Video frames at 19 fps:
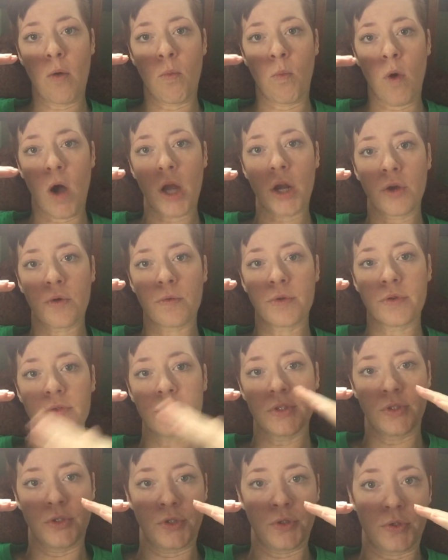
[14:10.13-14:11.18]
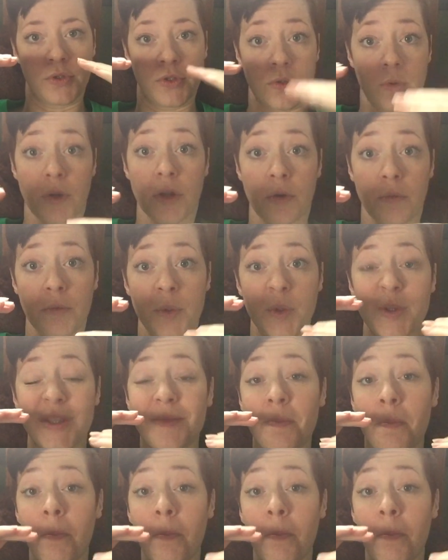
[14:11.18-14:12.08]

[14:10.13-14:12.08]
water roots to soil roots